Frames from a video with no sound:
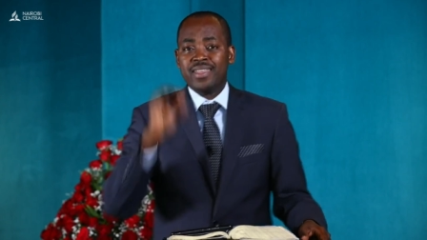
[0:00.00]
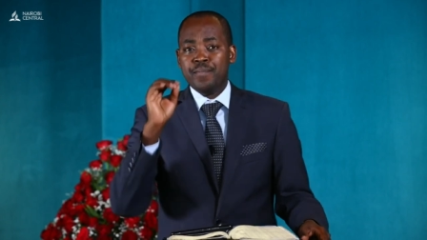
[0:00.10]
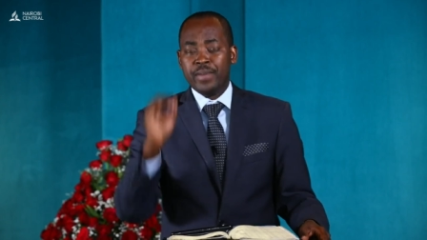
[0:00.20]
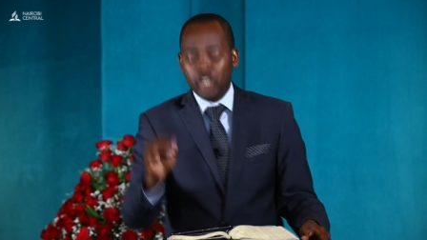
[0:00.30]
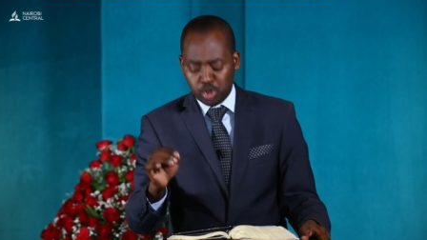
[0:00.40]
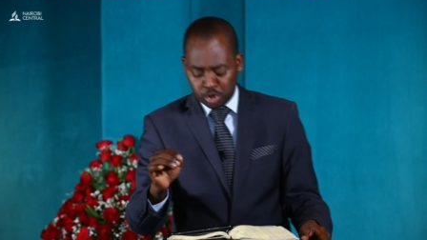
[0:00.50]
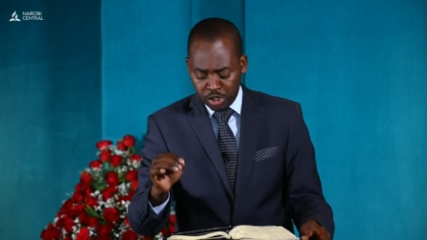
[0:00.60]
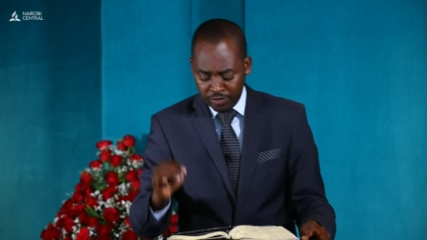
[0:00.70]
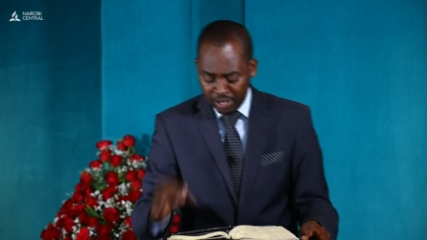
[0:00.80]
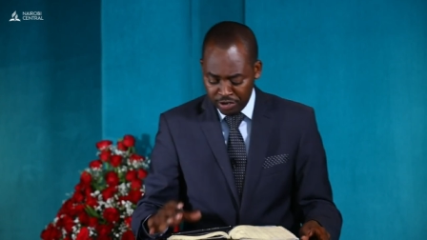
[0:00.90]
the
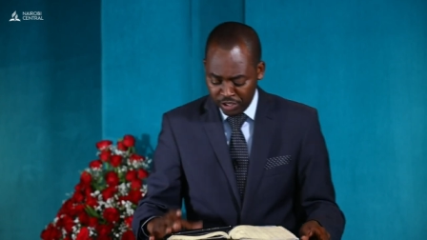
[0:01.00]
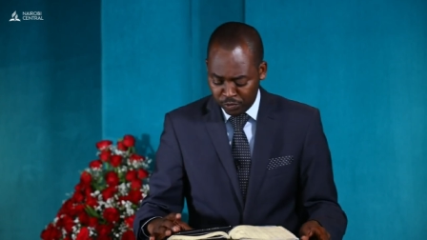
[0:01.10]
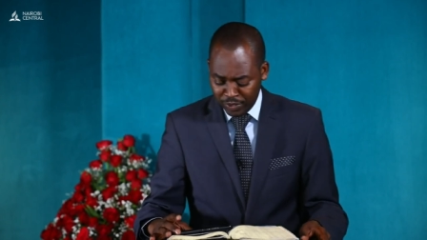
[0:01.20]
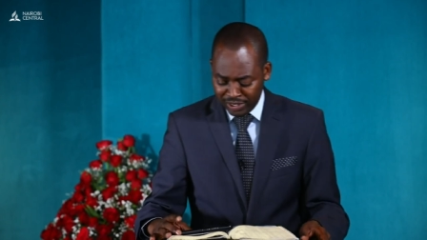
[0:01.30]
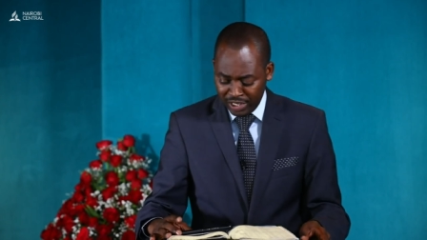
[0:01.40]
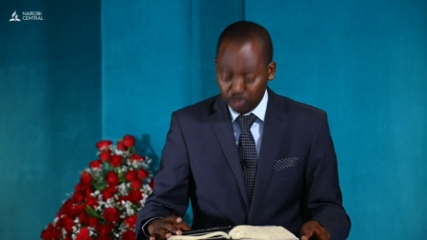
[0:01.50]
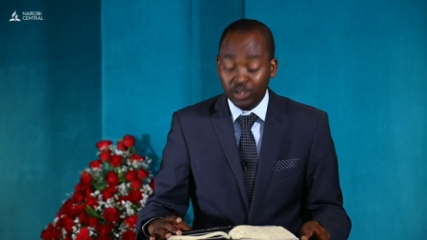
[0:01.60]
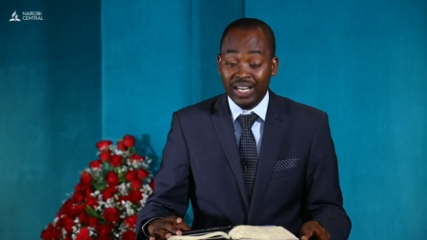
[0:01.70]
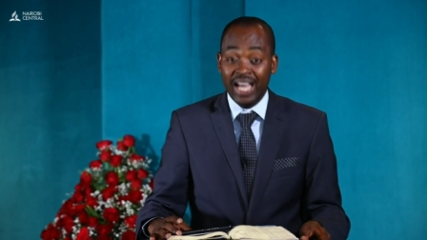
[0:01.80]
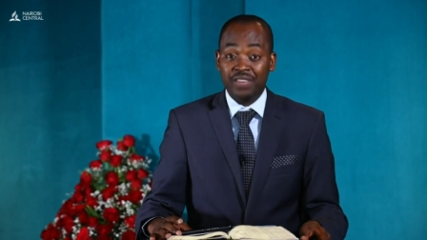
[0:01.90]
ministry of the Holy Spirit in
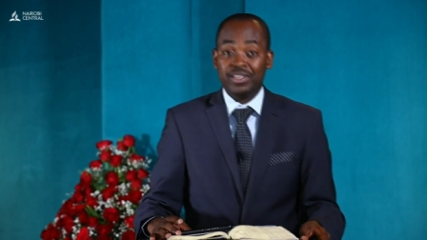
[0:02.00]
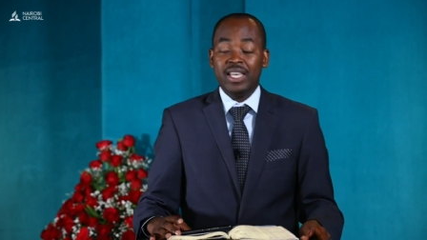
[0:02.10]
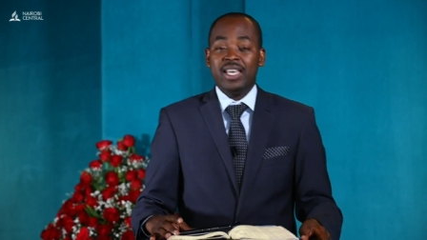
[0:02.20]
your life